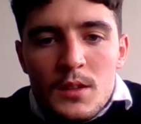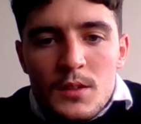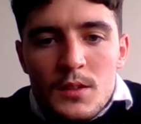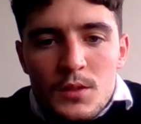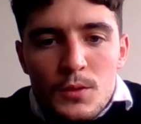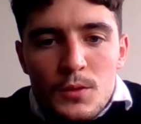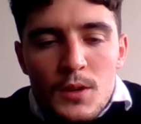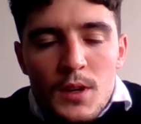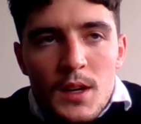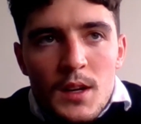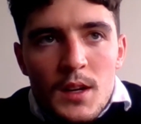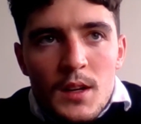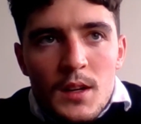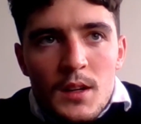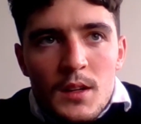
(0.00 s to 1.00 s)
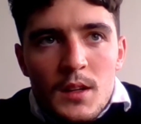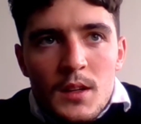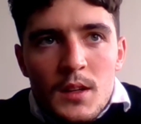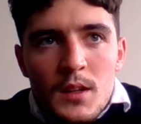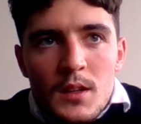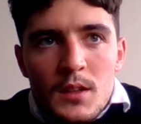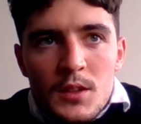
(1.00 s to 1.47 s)
So,
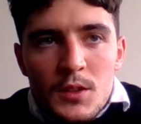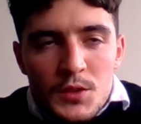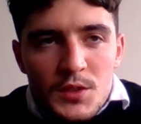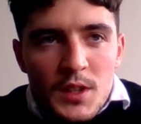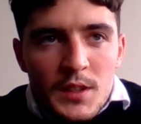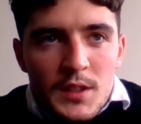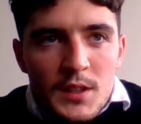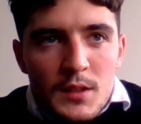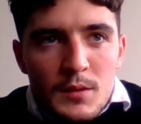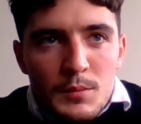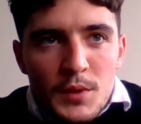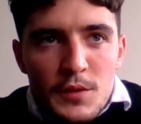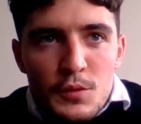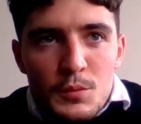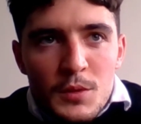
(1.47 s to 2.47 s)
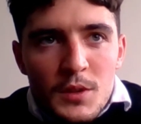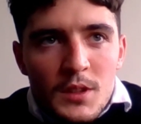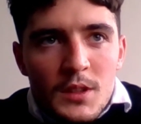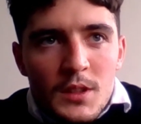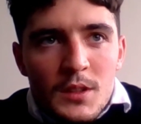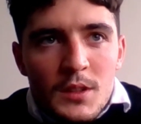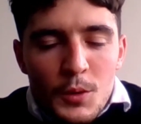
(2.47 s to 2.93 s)
studying, playing
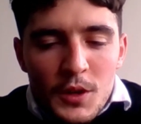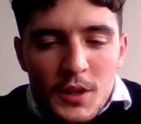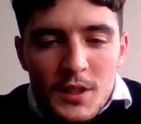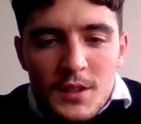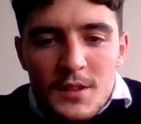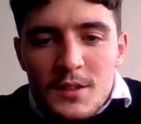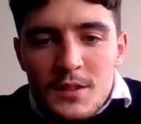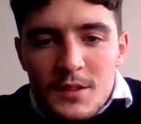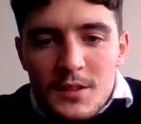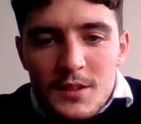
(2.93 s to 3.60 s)
football, working.